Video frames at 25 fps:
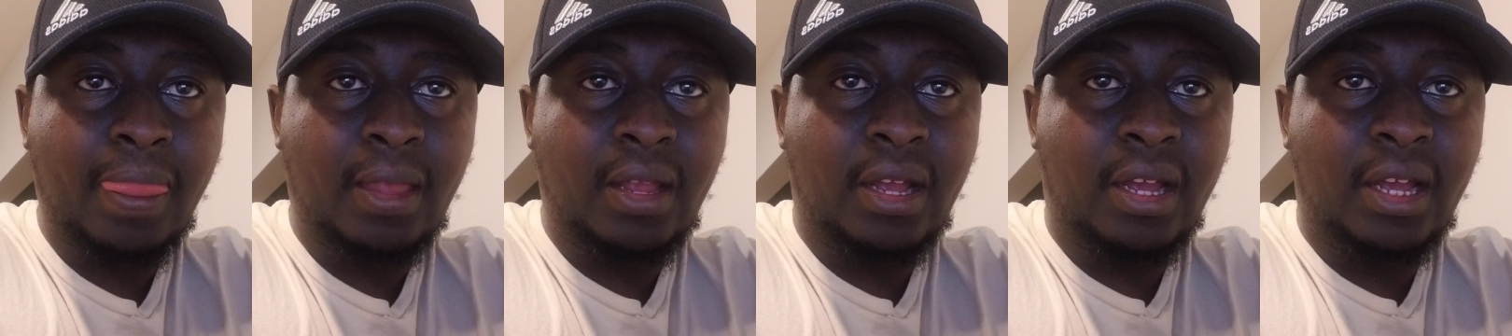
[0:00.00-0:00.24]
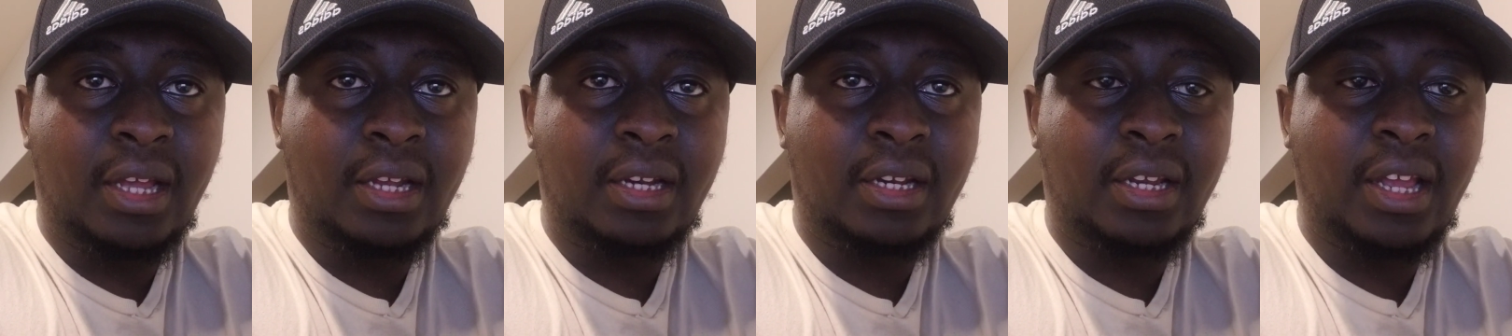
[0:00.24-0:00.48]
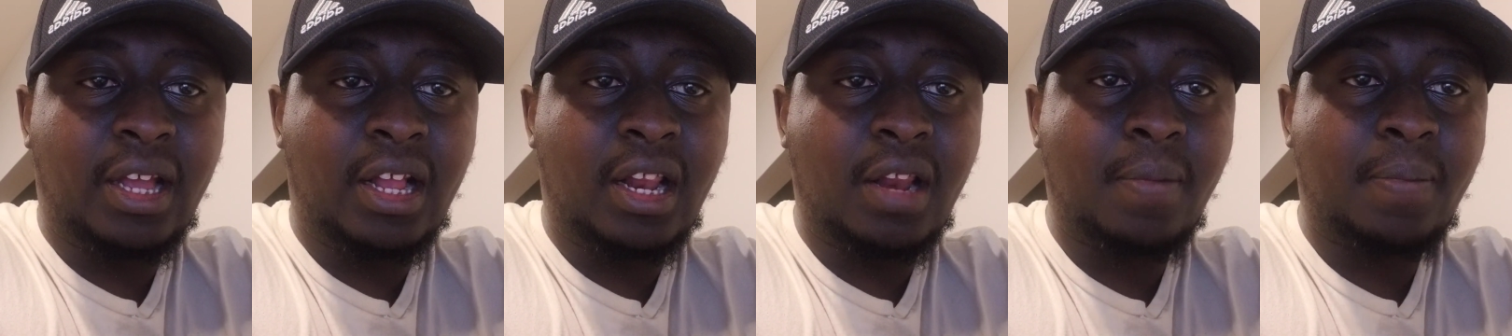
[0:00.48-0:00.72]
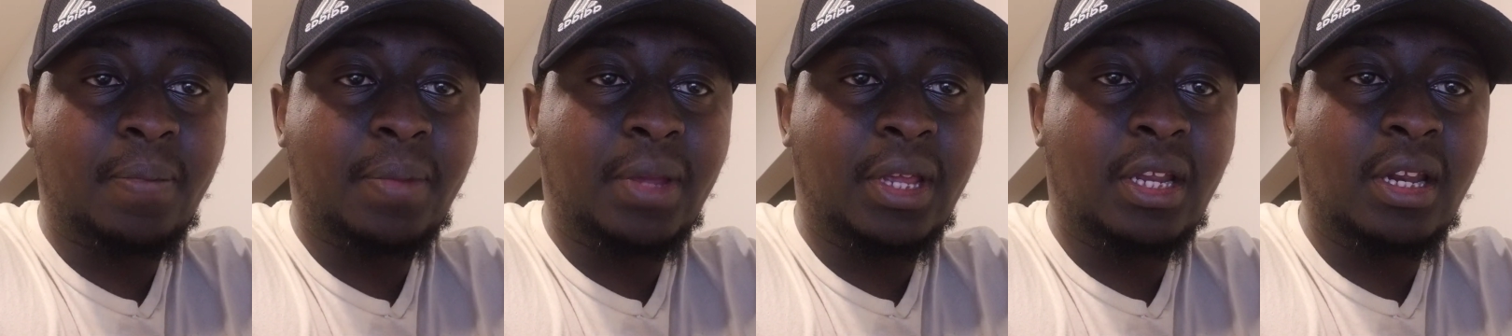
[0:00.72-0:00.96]
and
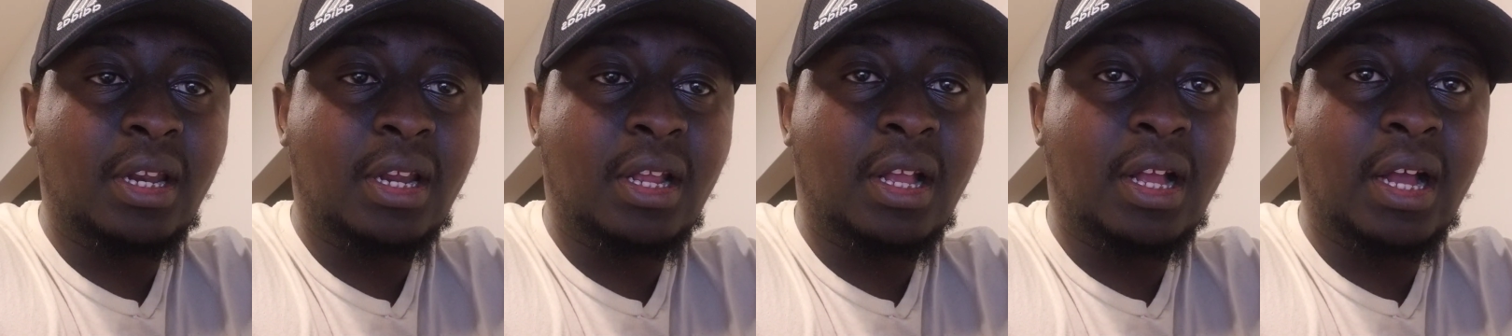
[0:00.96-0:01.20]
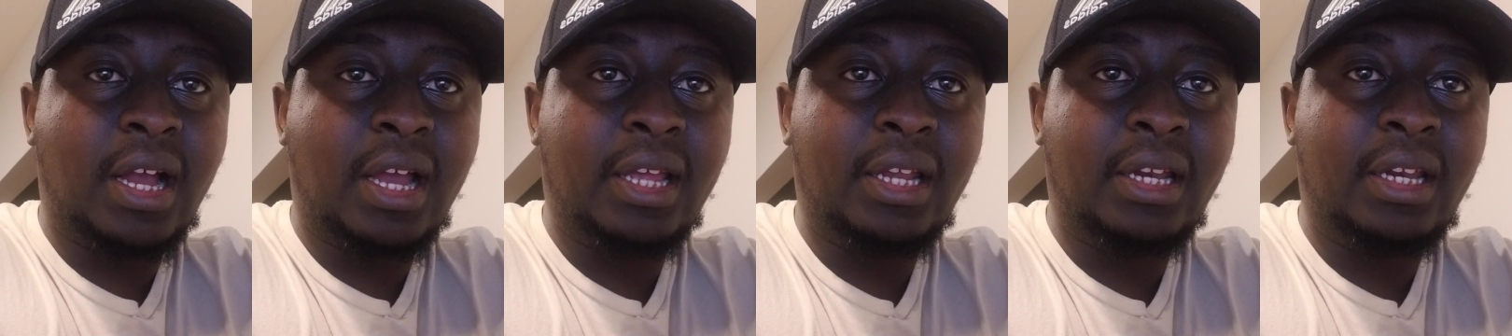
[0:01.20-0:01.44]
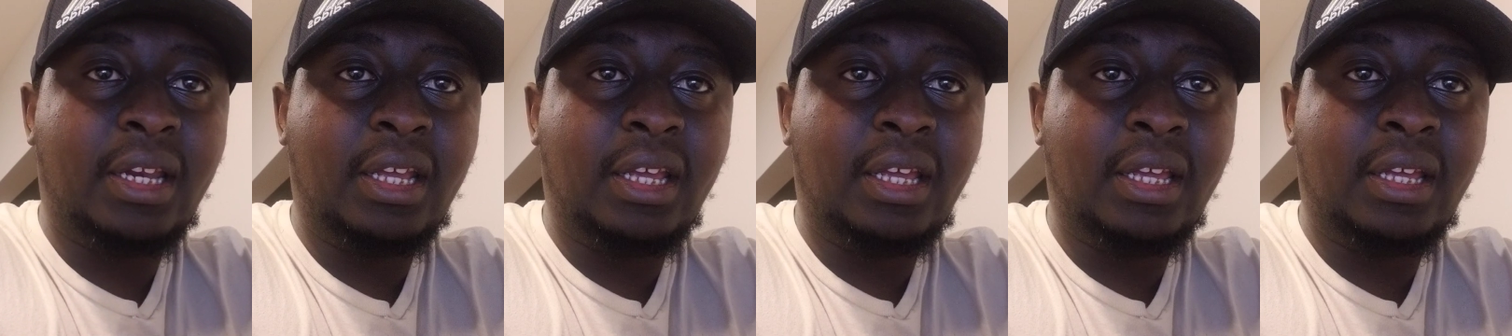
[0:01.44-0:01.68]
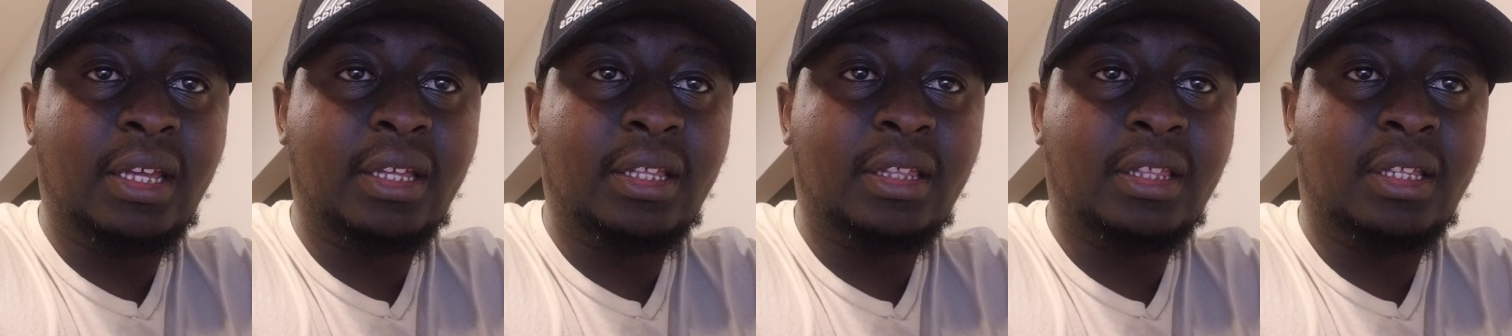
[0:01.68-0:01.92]
help in
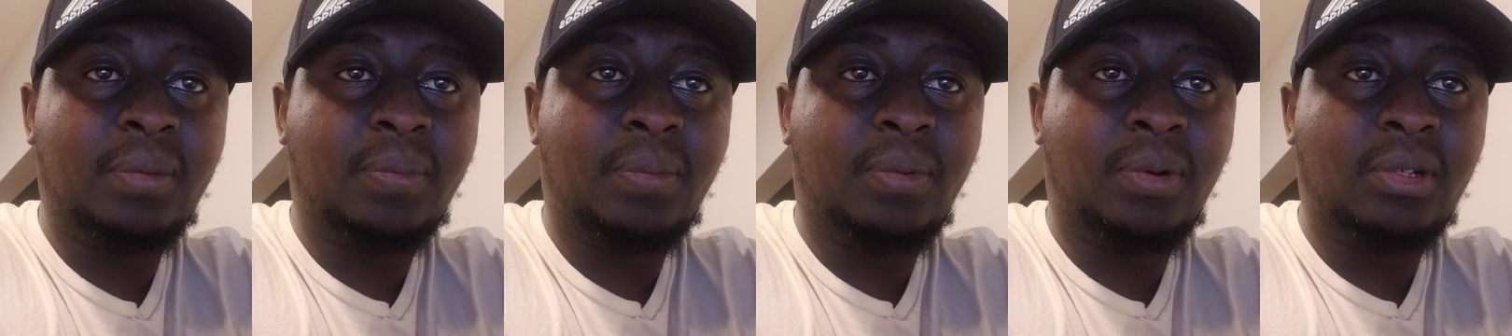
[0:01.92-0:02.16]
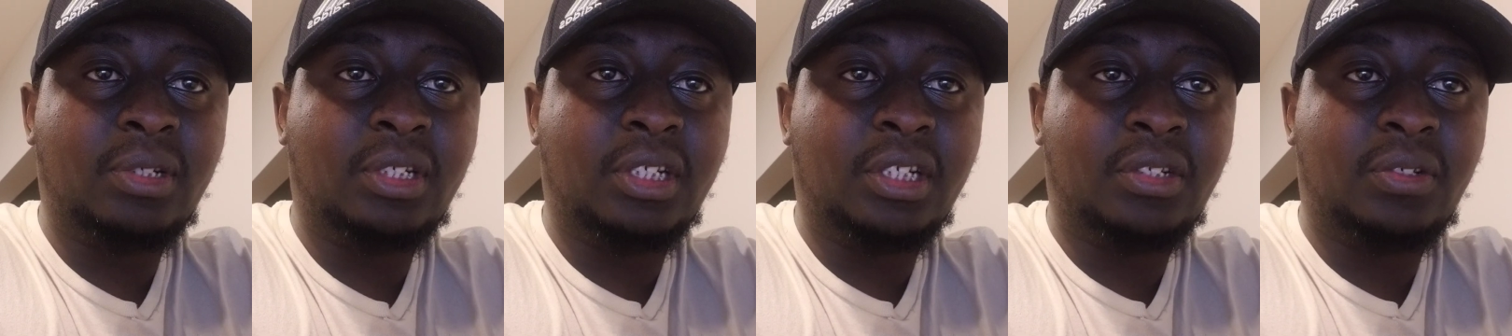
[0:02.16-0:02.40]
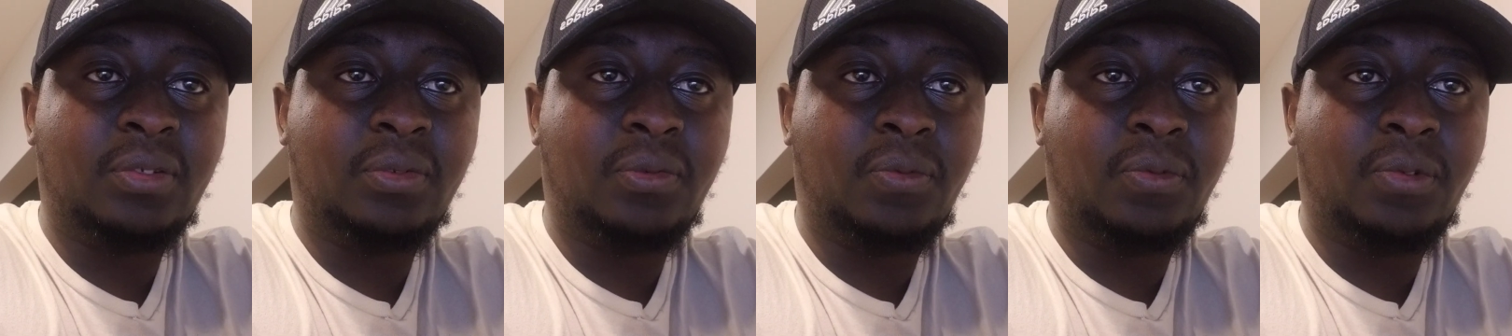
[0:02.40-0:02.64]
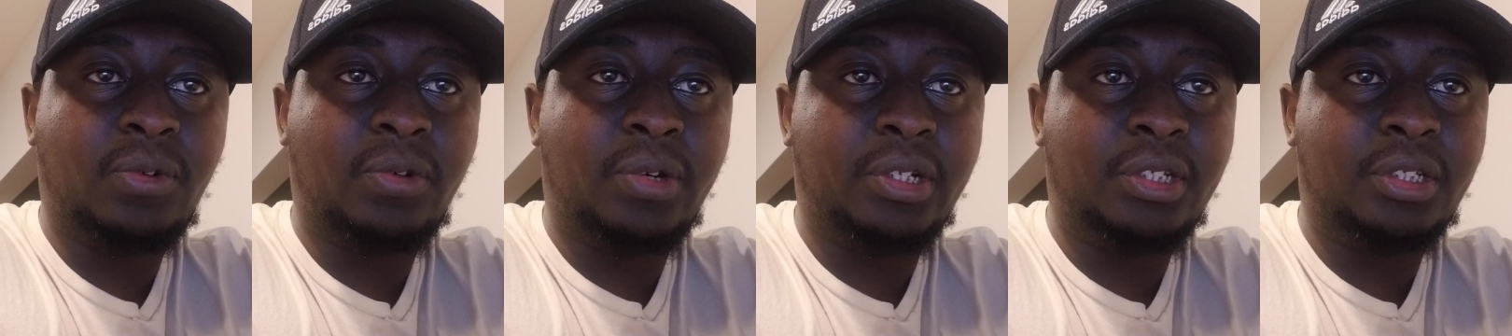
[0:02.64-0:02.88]
guiding the project to
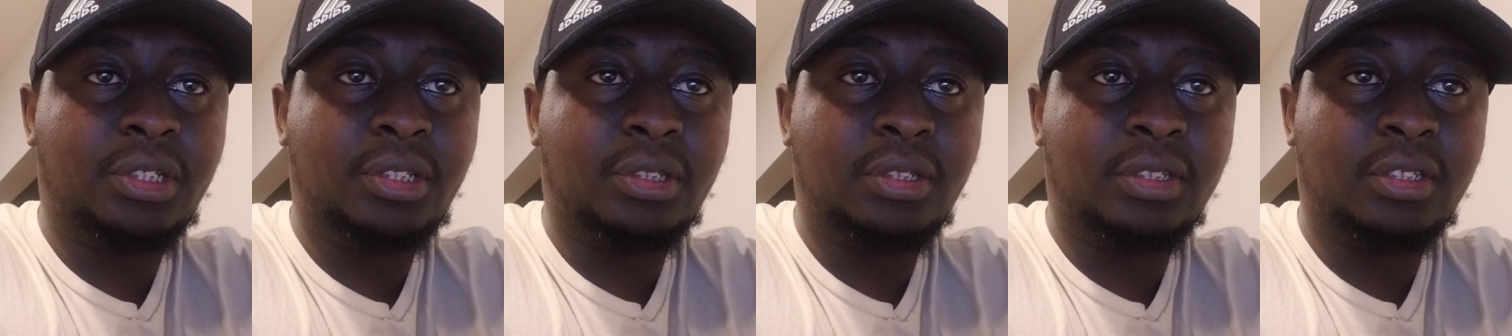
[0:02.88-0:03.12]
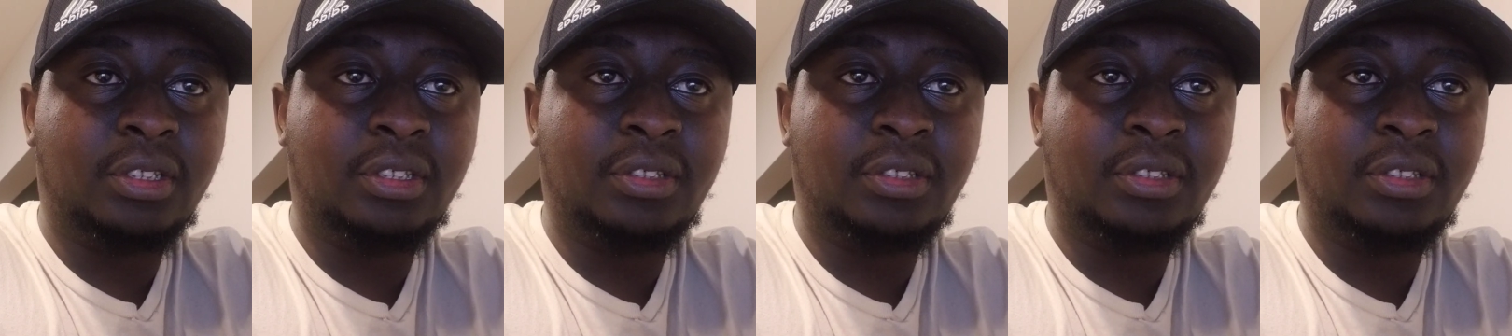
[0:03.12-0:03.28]
fruition.